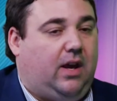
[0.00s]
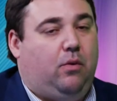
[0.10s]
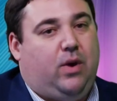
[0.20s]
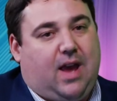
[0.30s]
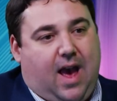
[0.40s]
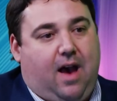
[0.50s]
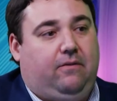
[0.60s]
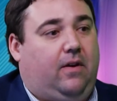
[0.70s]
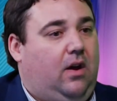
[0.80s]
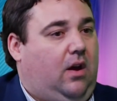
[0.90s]
And we
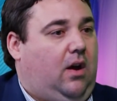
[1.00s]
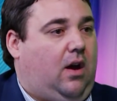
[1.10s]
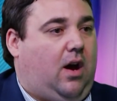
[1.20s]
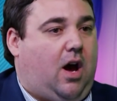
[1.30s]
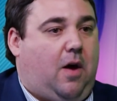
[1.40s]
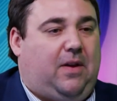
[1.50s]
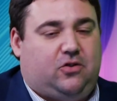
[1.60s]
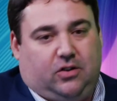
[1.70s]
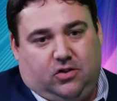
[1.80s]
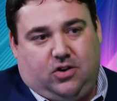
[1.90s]
have, that's
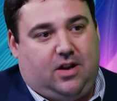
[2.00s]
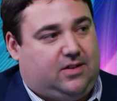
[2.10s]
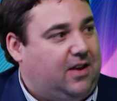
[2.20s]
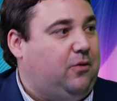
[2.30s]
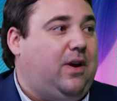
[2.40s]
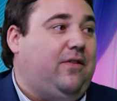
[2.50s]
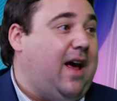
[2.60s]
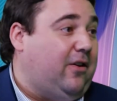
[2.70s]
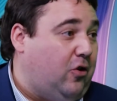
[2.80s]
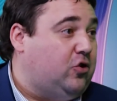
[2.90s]
not to say that we haven't
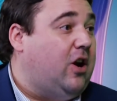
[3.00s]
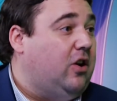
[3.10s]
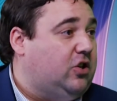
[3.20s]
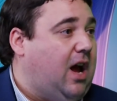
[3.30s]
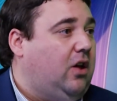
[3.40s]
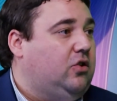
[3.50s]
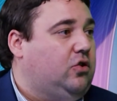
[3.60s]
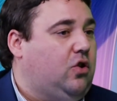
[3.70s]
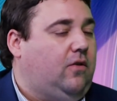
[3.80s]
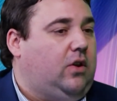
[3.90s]
had our share of
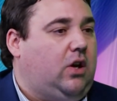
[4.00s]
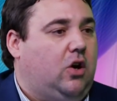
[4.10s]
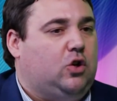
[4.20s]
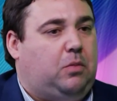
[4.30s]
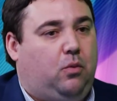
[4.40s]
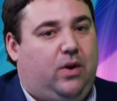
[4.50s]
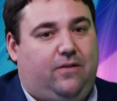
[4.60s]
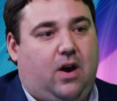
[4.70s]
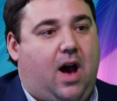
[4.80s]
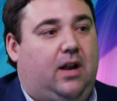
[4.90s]
challenges over the years, but
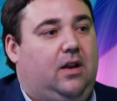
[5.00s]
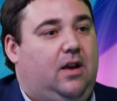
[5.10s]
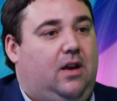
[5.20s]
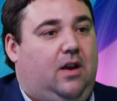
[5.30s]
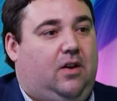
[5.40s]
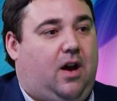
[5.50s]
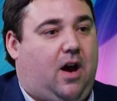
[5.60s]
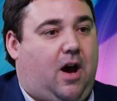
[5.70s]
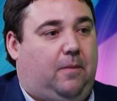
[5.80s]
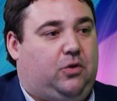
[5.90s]
we've got
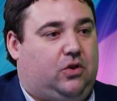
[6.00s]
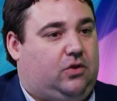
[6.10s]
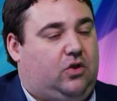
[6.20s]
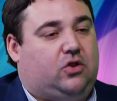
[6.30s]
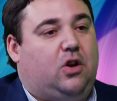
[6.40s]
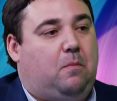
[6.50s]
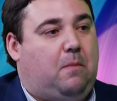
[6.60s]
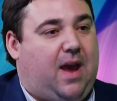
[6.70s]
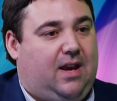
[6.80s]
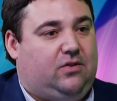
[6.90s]
just an
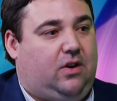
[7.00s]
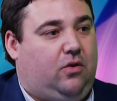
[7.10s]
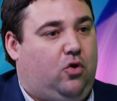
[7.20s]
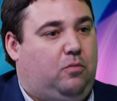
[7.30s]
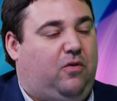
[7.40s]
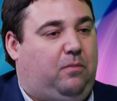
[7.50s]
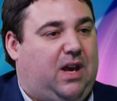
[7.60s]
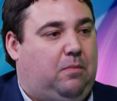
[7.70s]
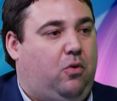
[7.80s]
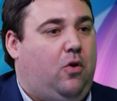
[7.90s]
amazing group of
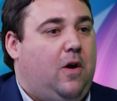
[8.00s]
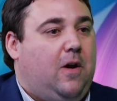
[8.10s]
people.